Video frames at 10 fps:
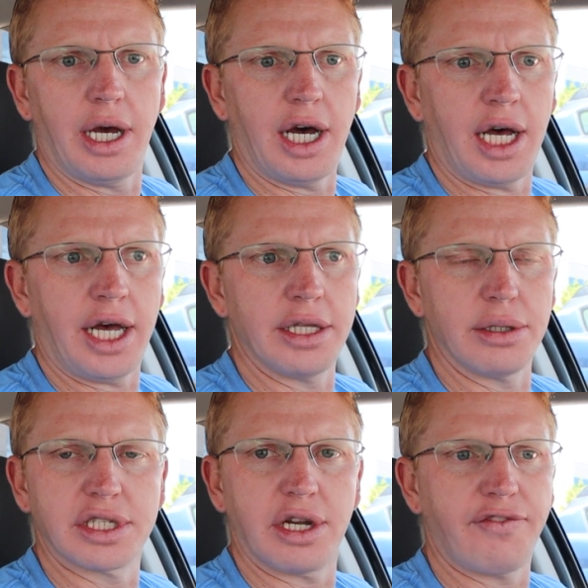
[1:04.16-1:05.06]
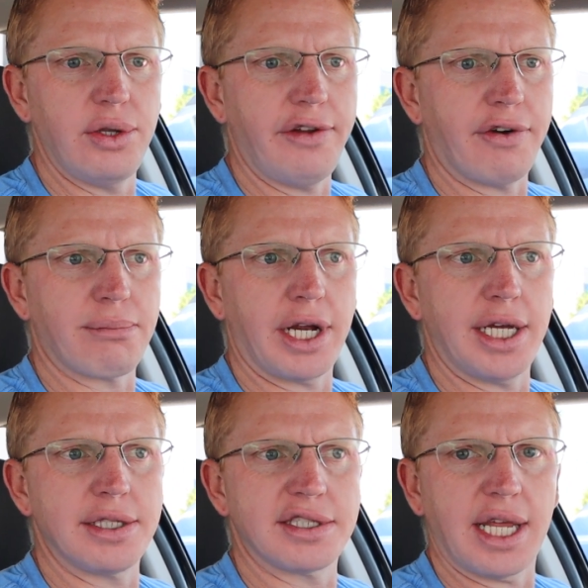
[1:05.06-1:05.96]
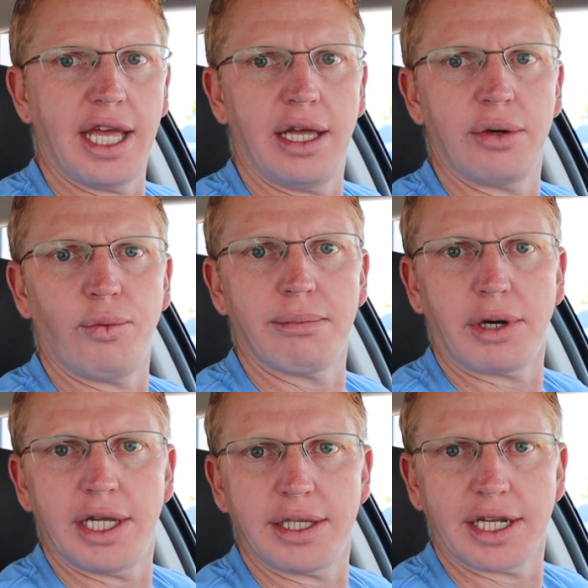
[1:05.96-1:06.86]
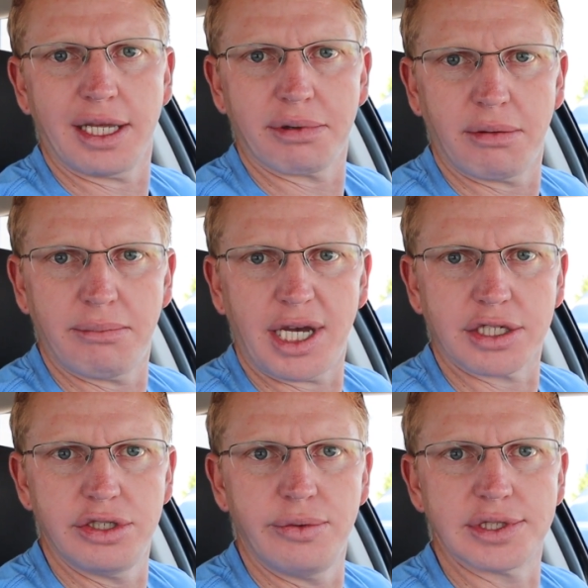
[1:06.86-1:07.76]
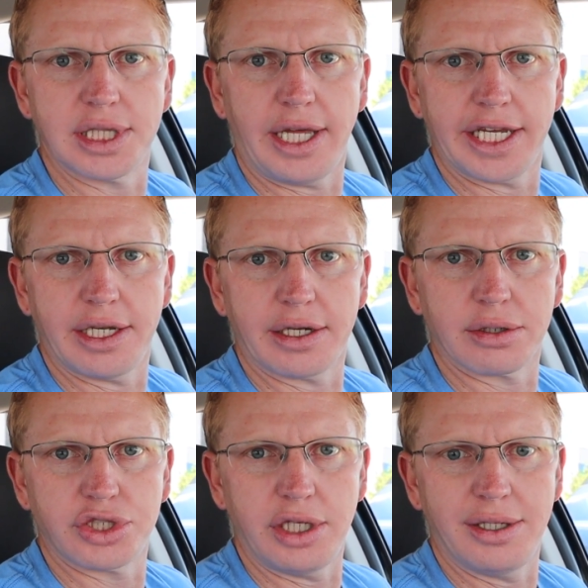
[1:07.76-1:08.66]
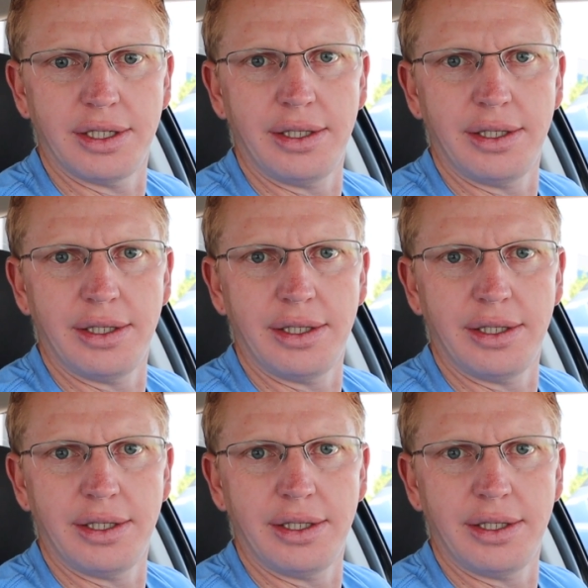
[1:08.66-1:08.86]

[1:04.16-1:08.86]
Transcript: I looked at a few different brands, and one brand that I kept coming back to was Lion Energy.